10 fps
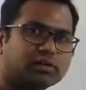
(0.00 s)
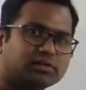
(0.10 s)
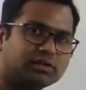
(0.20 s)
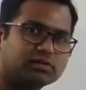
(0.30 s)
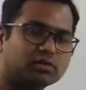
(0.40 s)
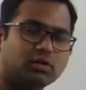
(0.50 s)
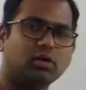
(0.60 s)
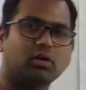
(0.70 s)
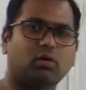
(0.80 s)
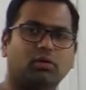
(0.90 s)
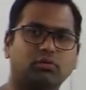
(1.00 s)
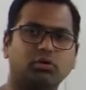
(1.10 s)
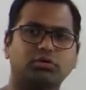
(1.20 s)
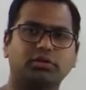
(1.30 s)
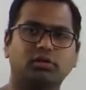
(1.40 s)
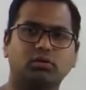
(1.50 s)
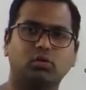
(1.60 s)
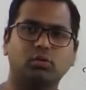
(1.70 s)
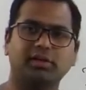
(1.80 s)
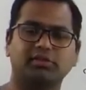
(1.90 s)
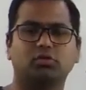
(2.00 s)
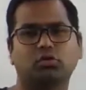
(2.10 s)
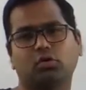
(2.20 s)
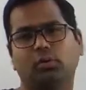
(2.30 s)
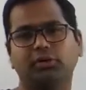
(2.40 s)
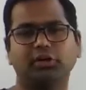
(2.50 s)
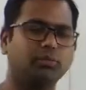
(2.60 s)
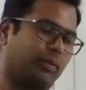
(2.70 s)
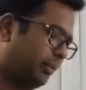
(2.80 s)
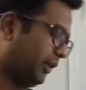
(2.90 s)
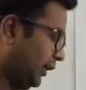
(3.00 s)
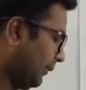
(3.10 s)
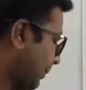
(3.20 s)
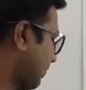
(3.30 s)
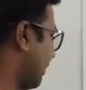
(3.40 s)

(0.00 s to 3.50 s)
Since convolution obeys commutative property,